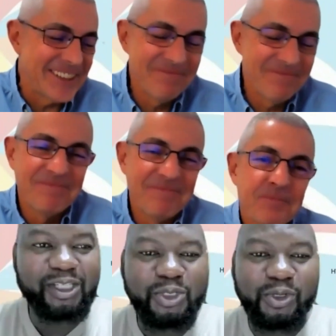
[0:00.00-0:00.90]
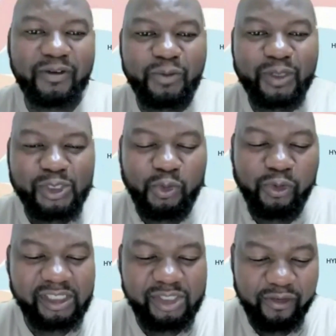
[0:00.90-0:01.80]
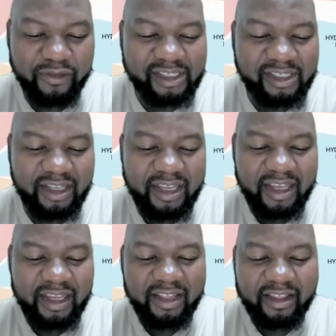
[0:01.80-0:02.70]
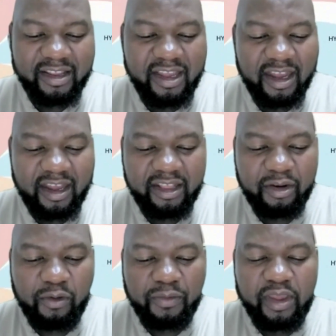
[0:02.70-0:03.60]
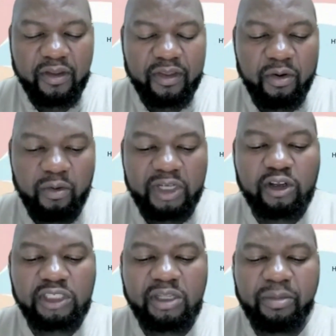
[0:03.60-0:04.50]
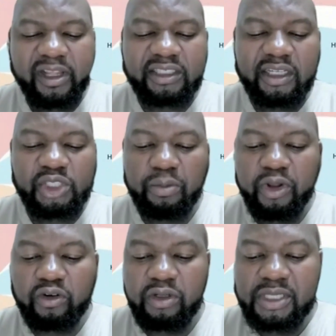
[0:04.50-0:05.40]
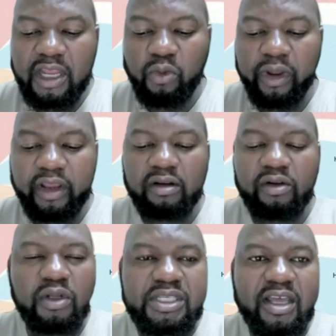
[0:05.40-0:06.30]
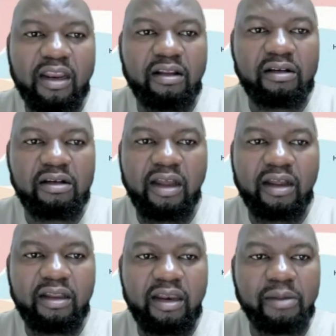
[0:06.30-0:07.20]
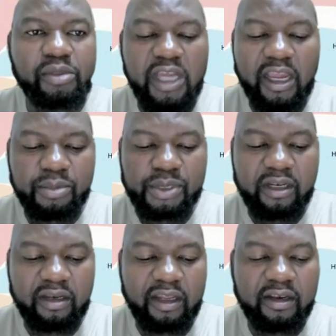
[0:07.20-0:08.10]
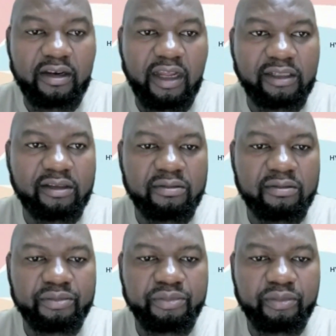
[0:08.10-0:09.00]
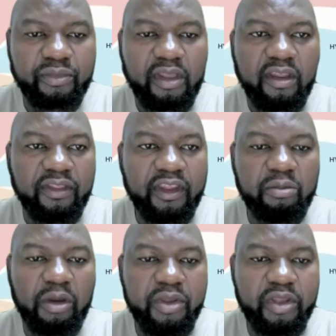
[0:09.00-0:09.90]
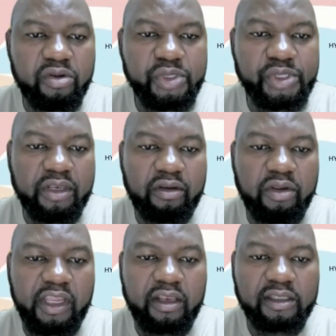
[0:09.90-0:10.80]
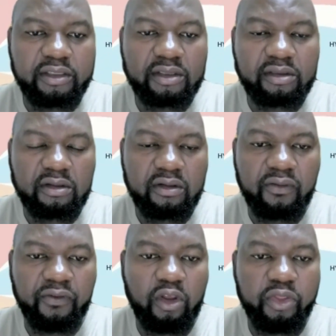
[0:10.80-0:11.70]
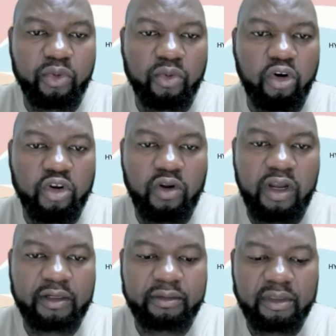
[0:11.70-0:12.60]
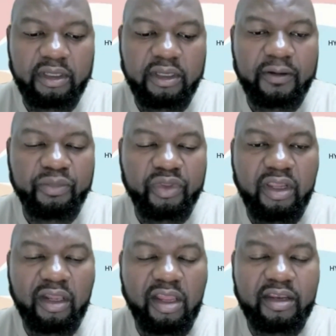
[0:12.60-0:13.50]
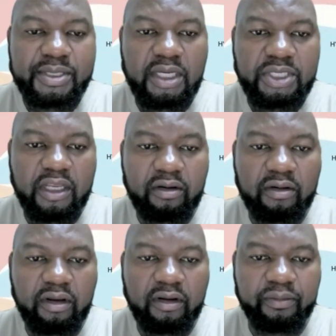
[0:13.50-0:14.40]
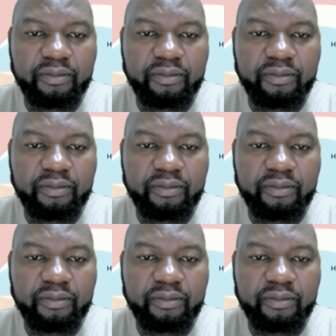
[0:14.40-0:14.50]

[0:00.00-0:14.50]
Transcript: Because of not wanting to waste, obviously. And then, yeah, and then what cost implications should be considered when considering line types? And I think maybe, Eugene, you can just follow through on your earlier discussion.